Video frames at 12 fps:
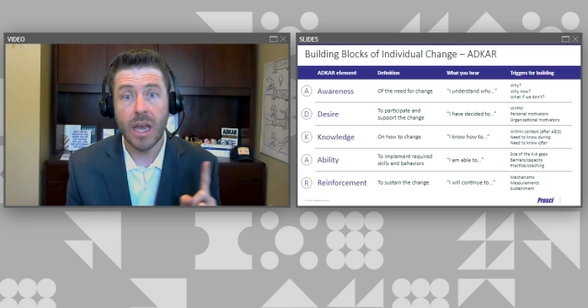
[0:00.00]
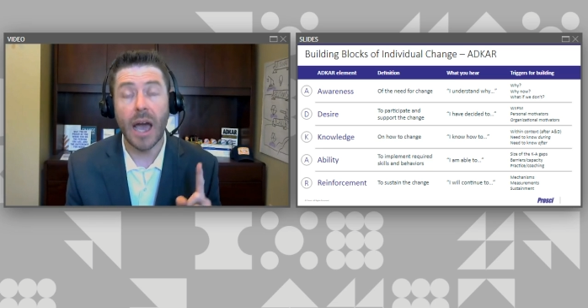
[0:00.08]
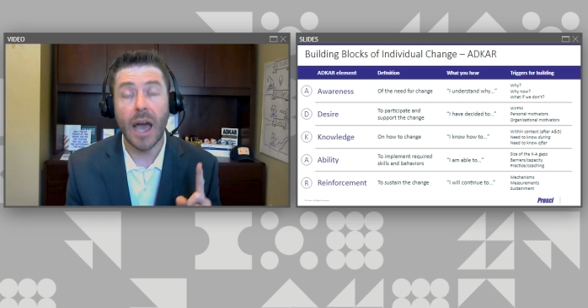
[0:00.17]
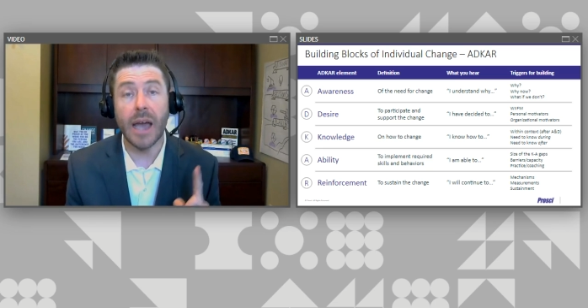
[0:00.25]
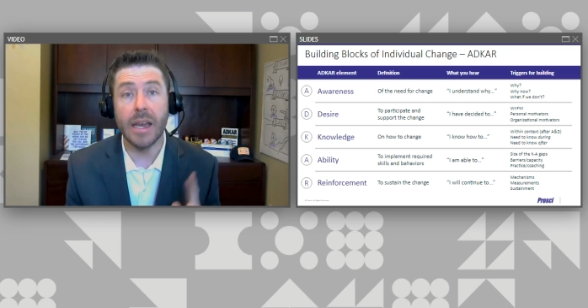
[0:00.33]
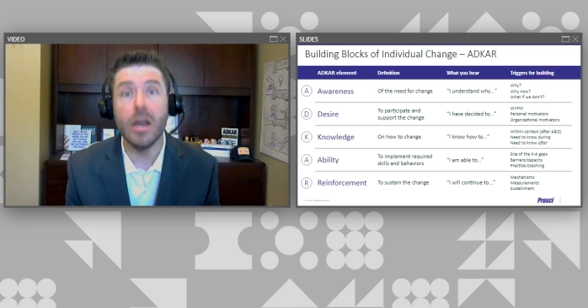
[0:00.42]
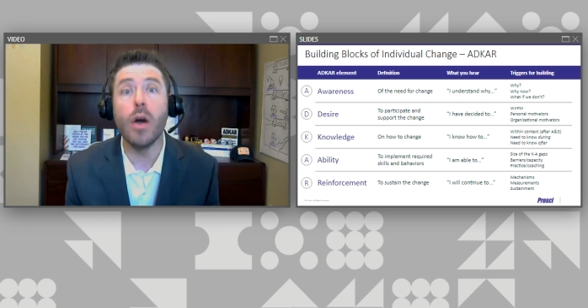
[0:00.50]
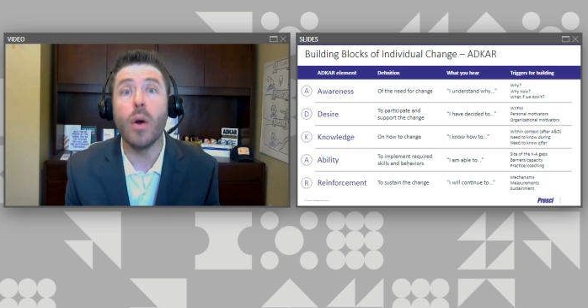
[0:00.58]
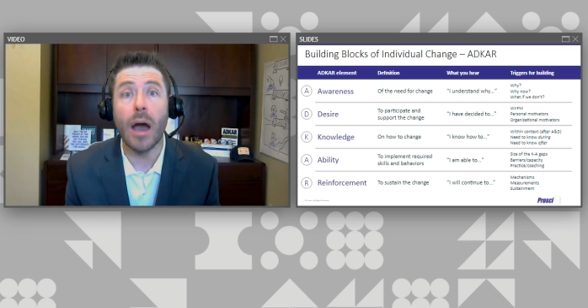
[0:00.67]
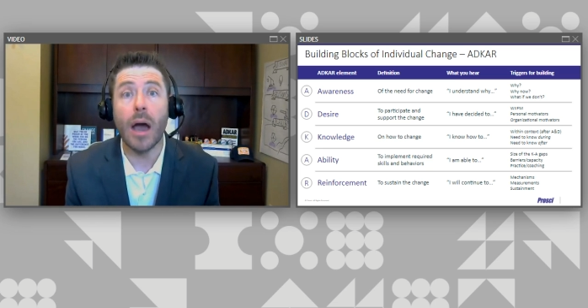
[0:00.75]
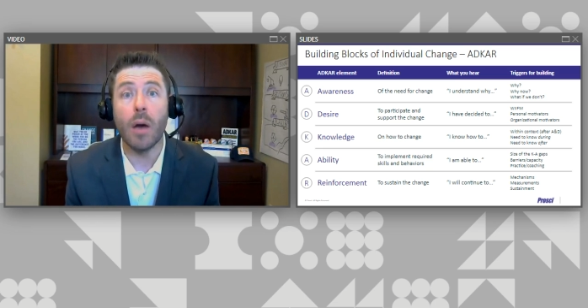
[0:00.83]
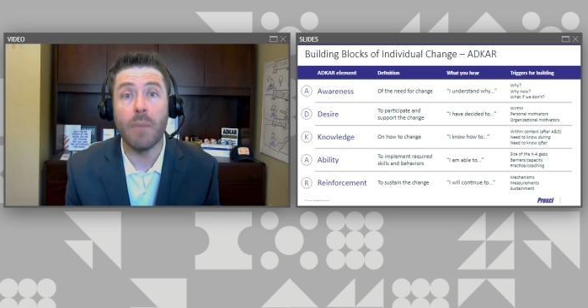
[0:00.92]
I know
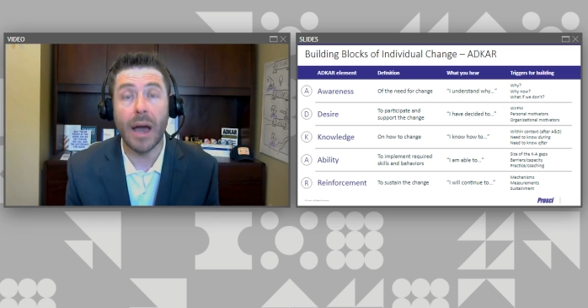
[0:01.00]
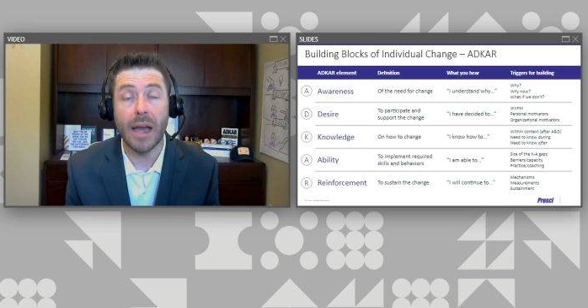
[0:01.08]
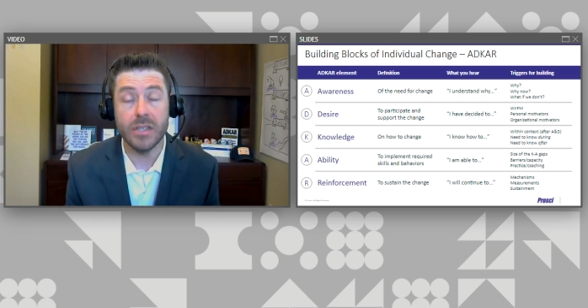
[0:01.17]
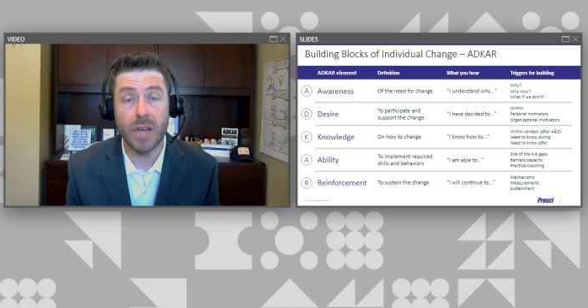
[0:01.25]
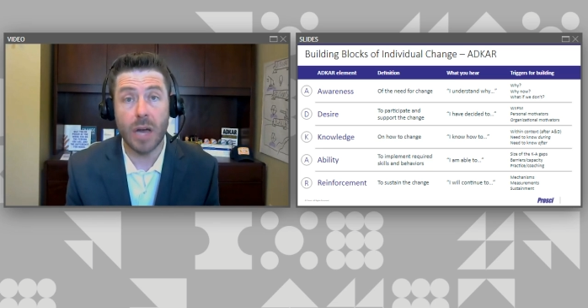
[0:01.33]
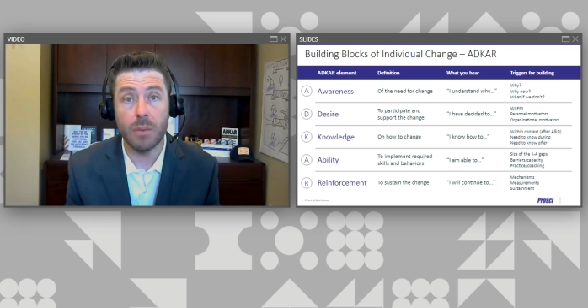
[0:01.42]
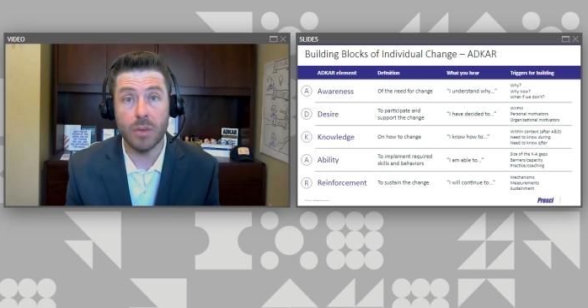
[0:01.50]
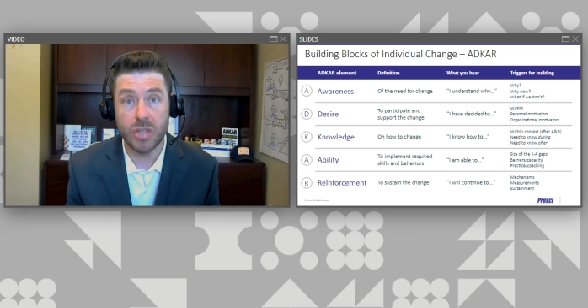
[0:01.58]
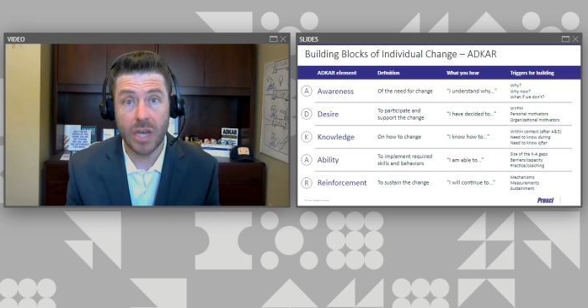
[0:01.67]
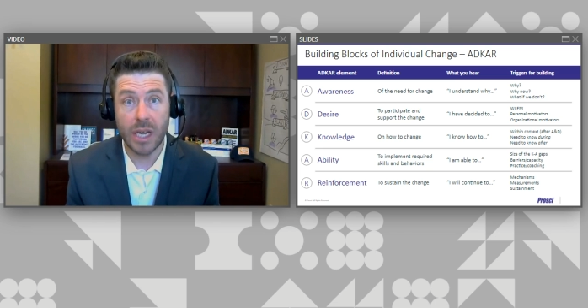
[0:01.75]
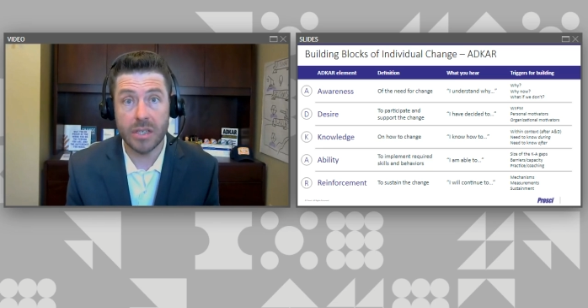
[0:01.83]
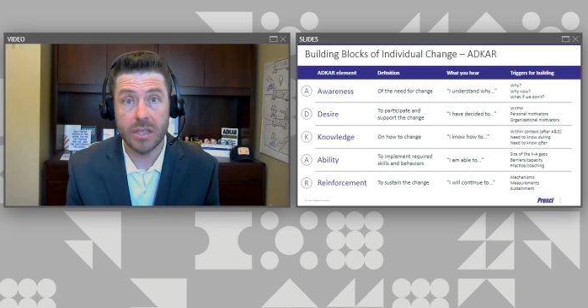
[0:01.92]
how my job will
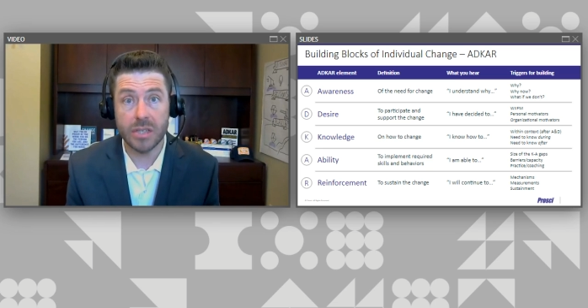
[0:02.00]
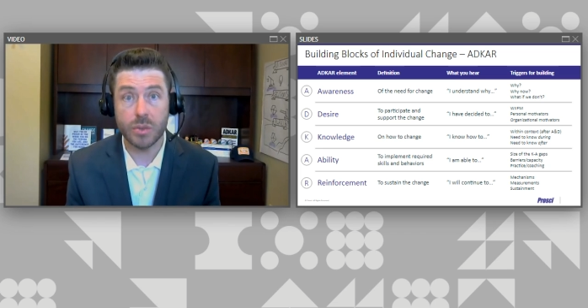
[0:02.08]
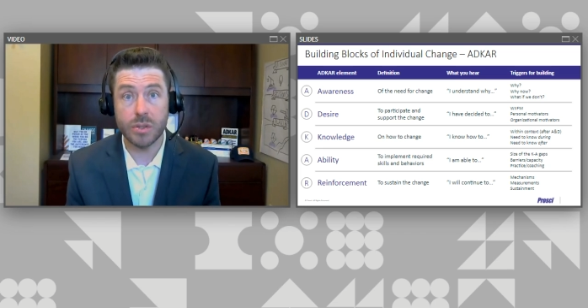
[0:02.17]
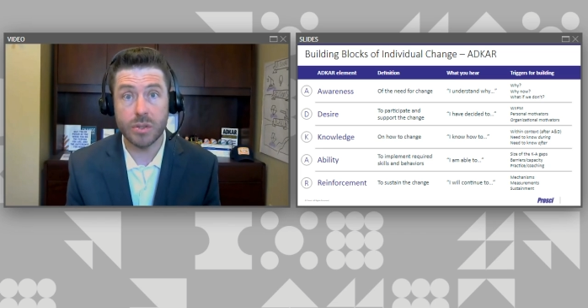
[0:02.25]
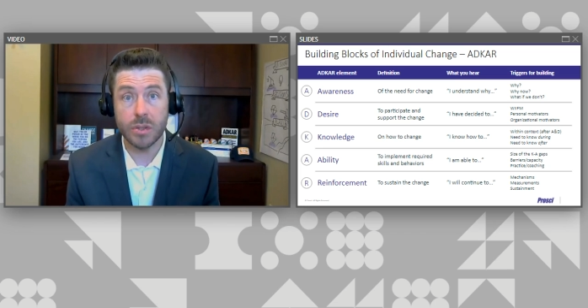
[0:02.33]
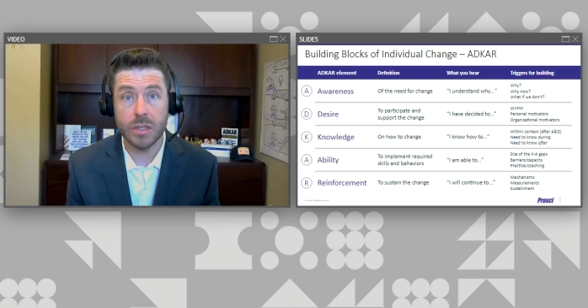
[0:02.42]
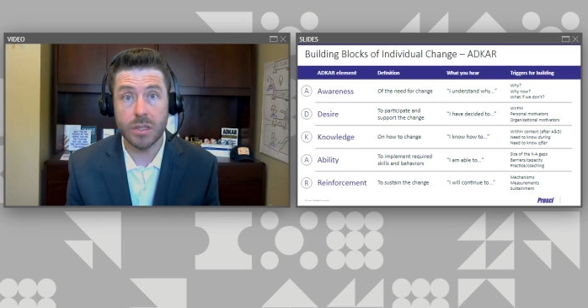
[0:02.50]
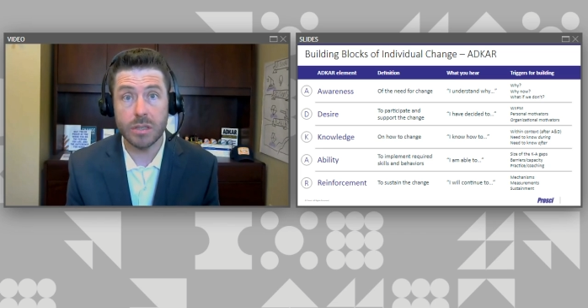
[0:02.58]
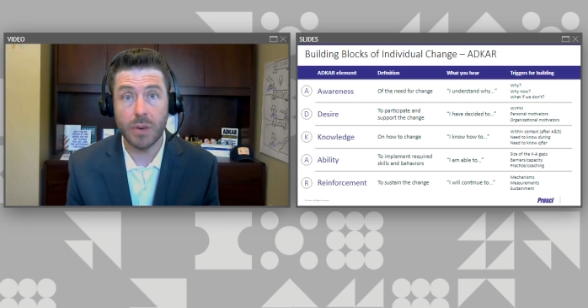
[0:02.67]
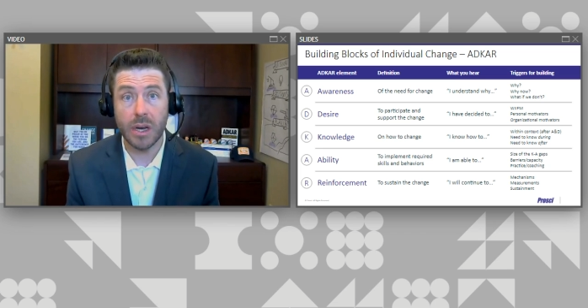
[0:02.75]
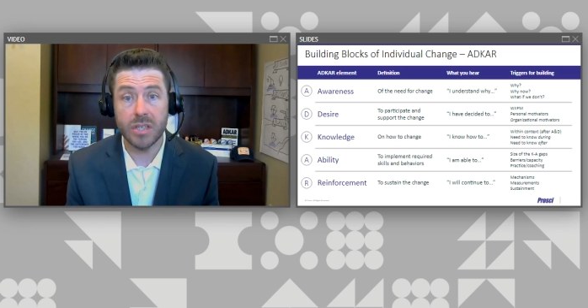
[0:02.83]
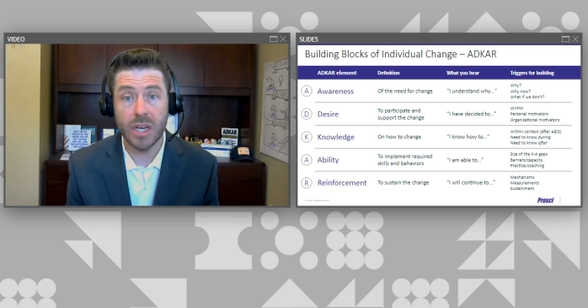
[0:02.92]
change as a result of this
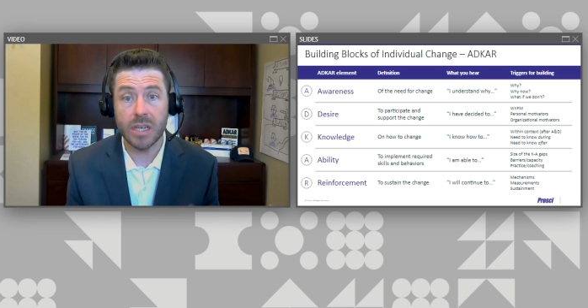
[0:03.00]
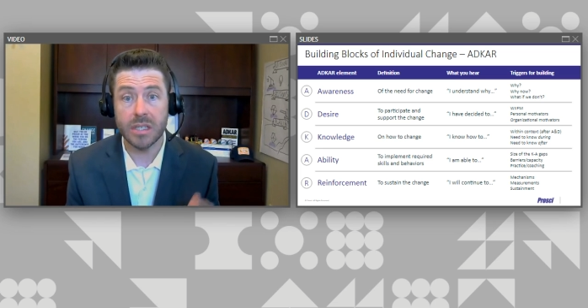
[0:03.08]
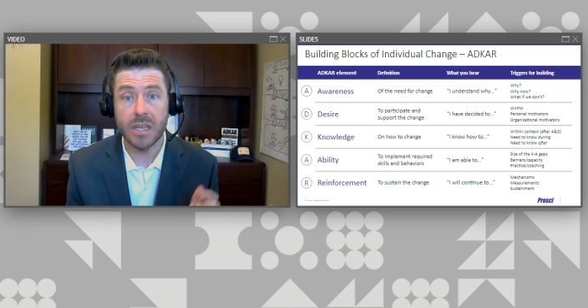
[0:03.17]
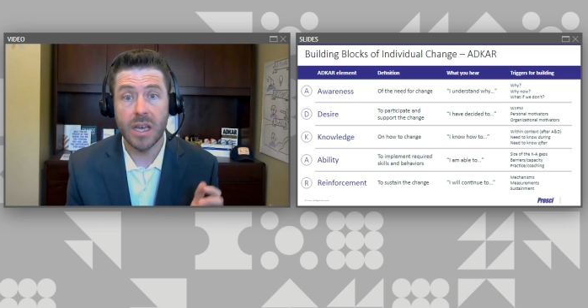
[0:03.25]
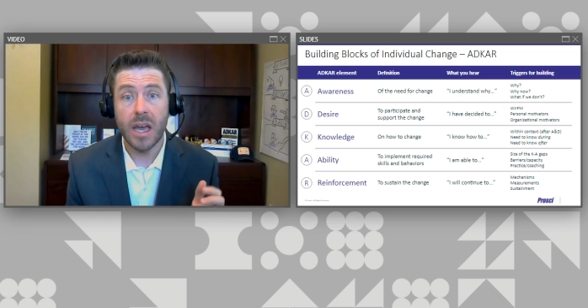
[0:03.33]
project.